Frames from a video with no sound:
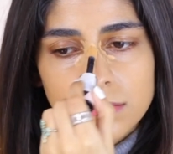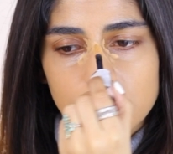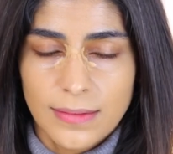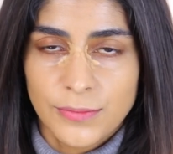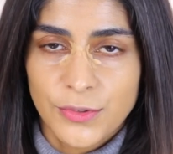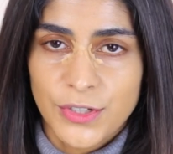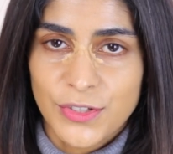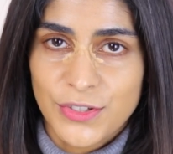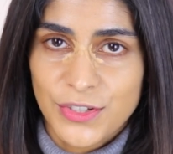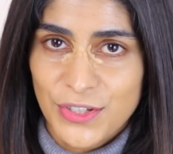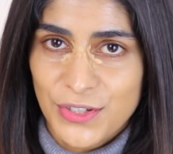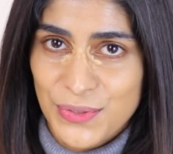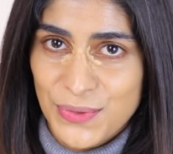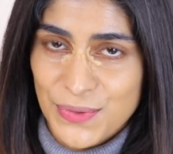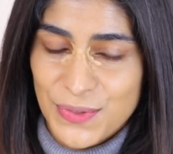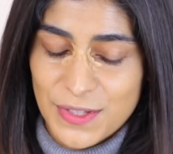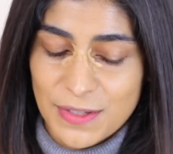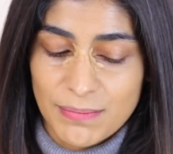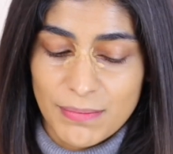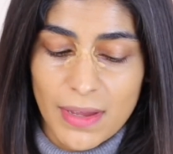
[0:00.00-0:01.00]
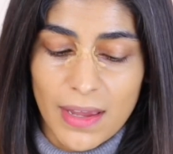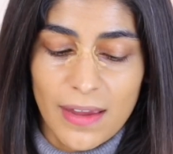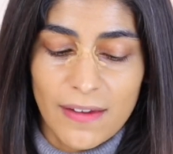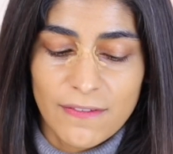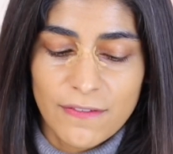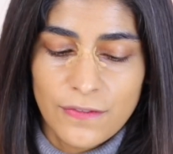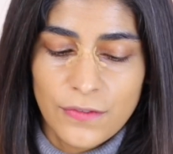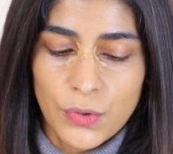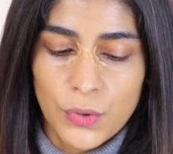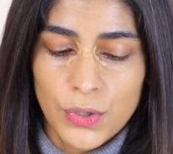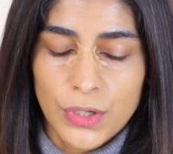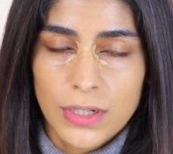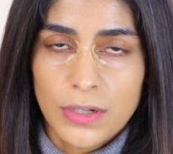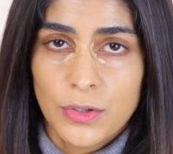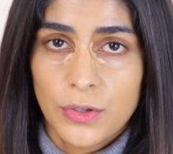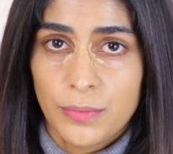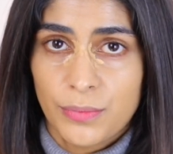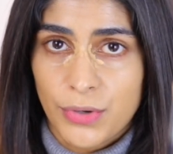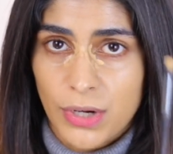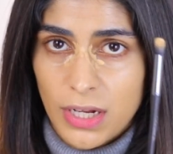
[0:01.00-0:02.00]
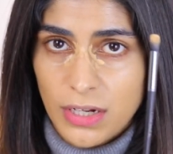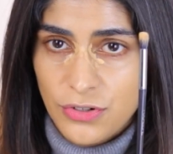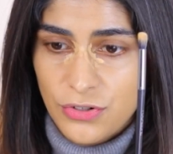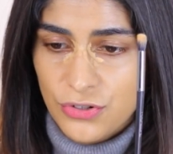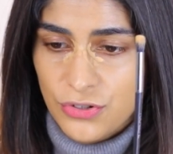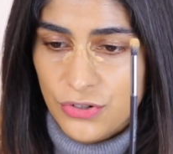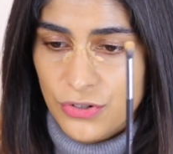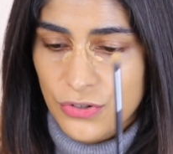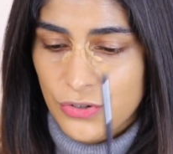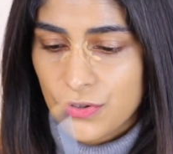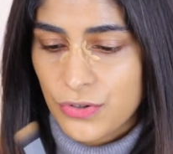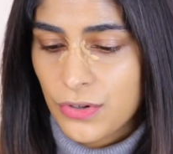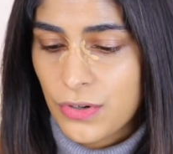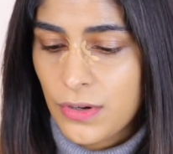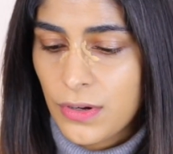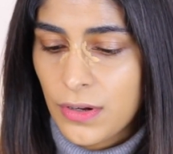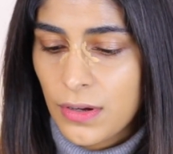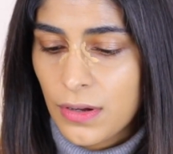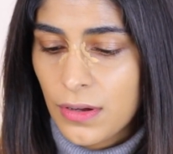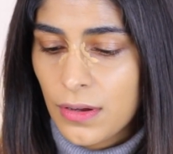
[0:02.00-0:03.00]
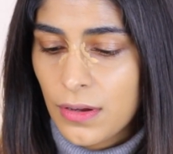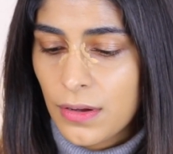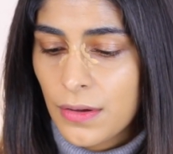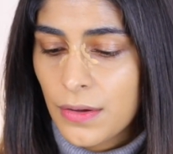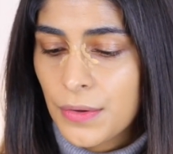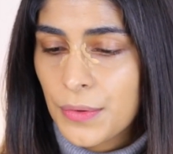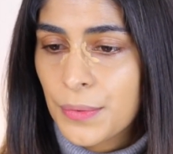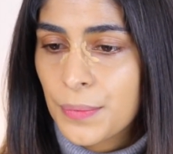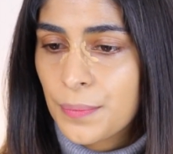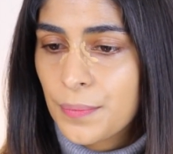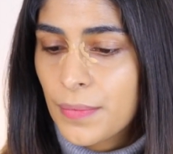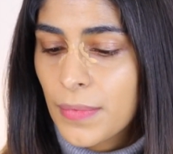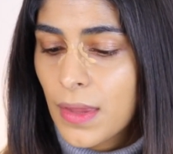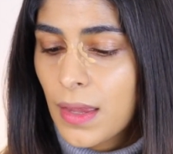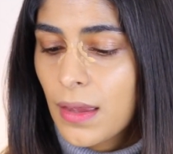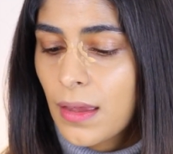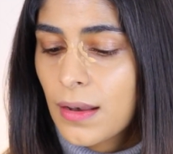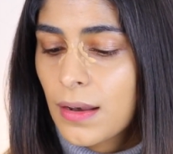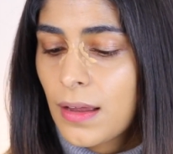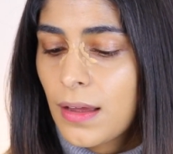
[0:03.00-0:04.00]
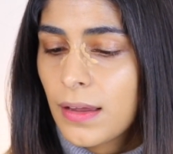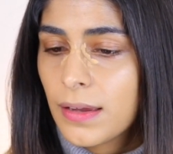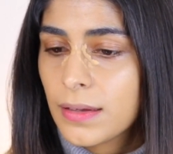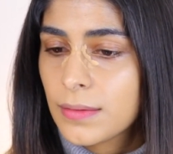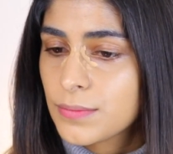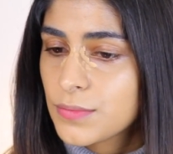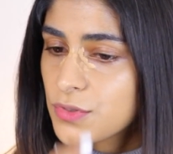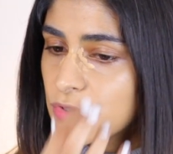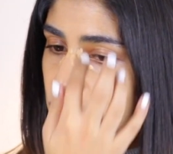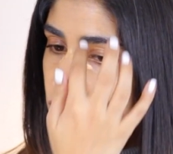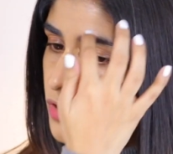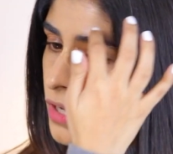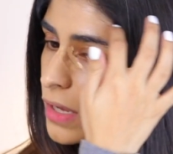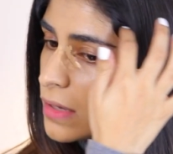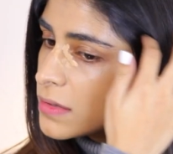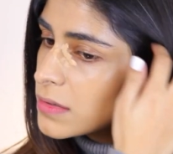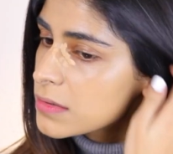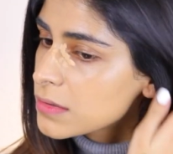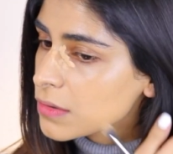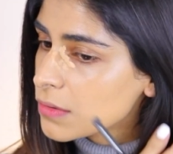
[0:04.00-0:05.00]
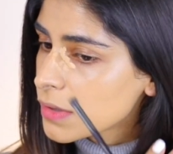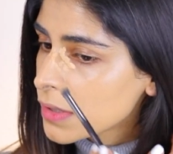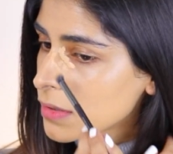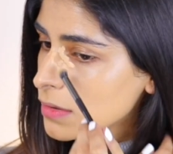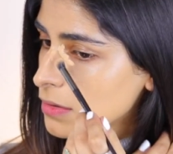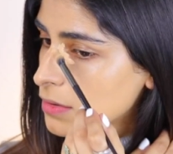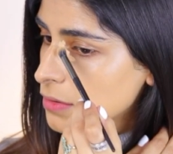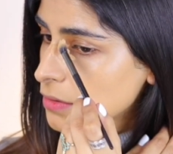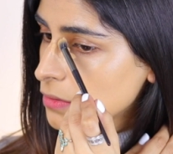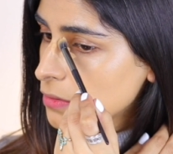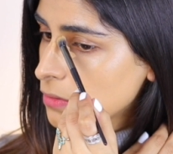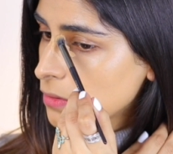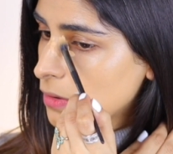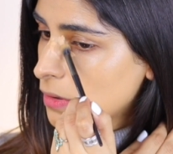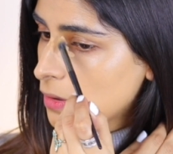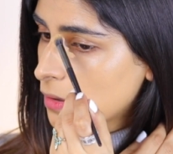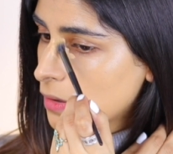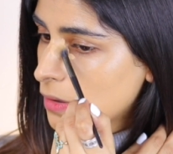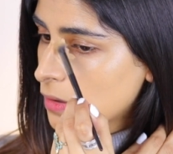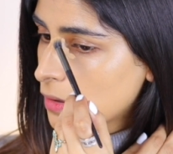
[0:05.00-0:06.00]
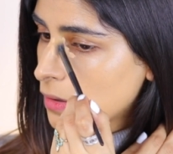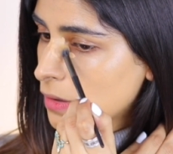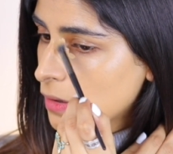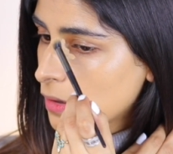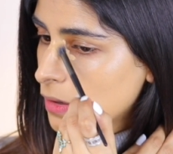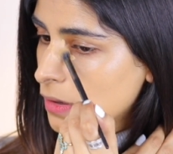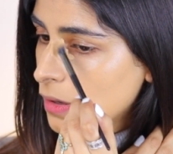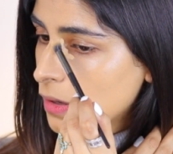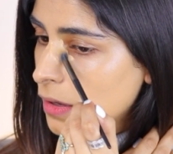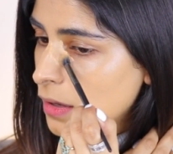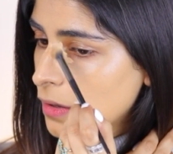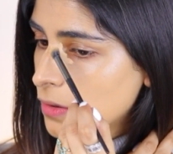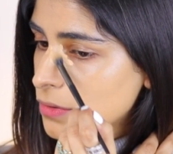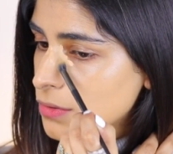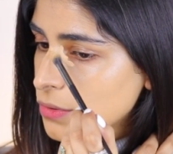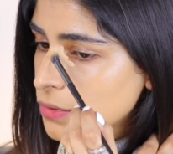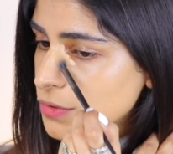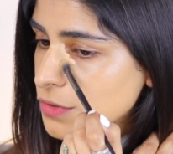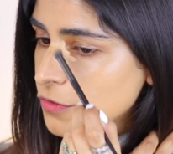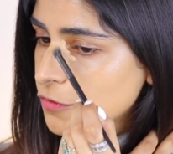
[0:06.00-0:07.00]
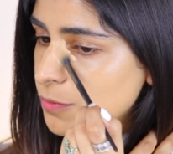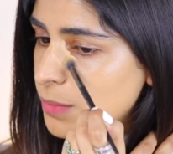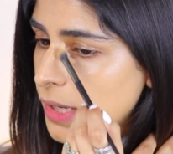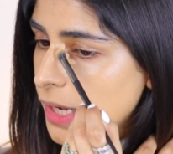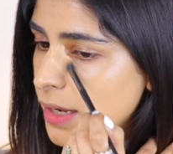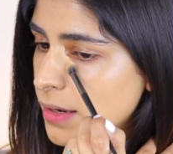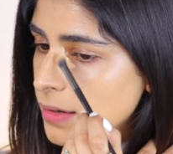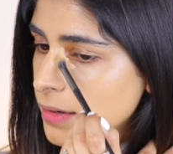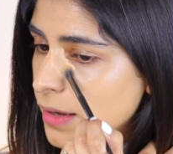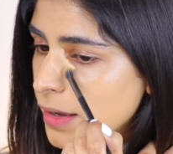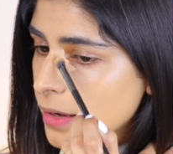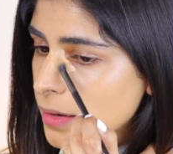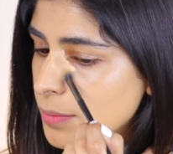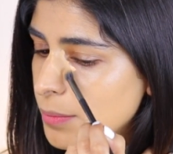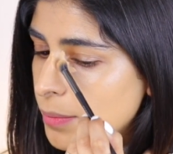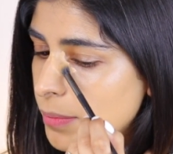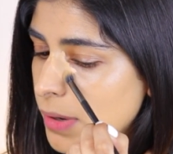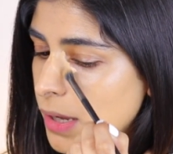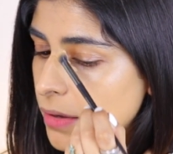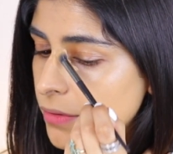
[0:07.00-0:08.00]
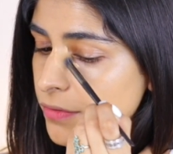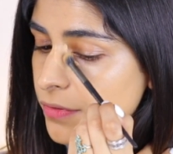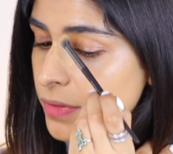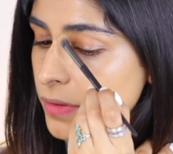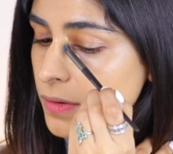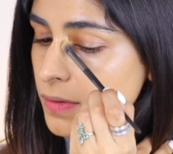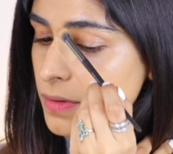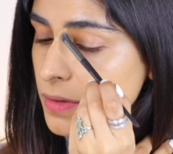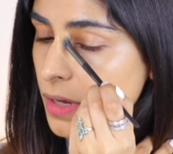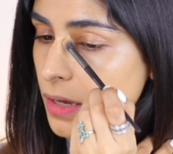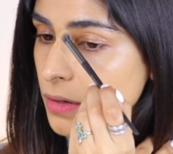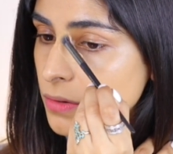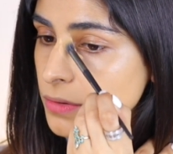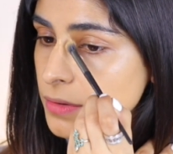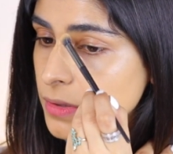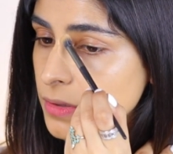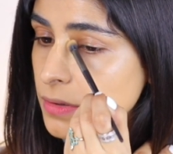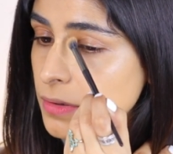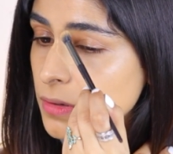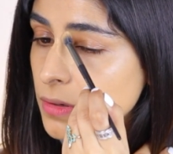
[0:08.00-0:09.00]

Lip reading: I'm going to use my 4 kilo brush, and I am just going to sort of blend and buff this out.